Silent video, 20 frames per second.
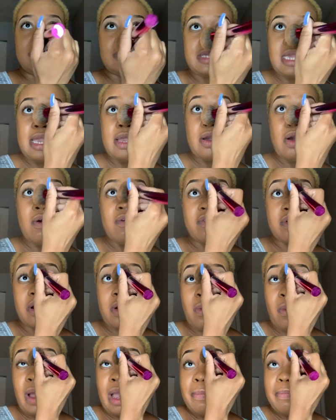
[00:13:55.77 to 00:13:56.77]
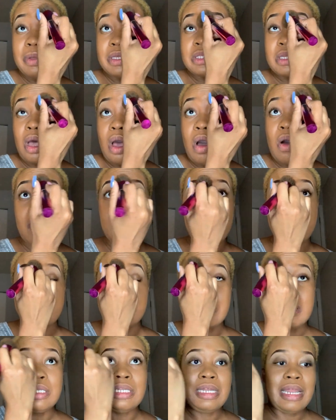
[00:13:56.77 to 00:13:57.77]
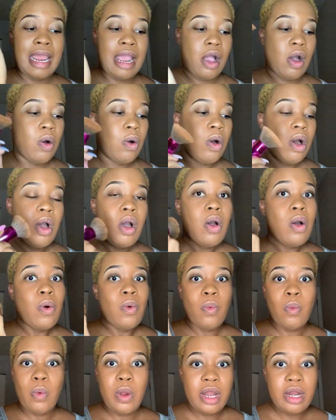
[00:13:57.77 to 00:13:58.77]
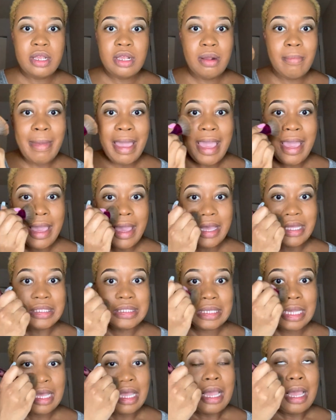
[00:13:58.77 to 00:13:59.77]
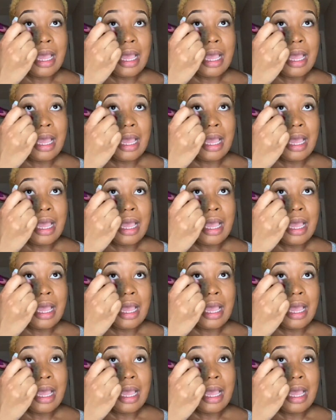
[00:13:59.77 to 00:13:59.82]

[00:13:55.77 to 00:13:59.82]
take over and wipe us all completely out, wear your mask.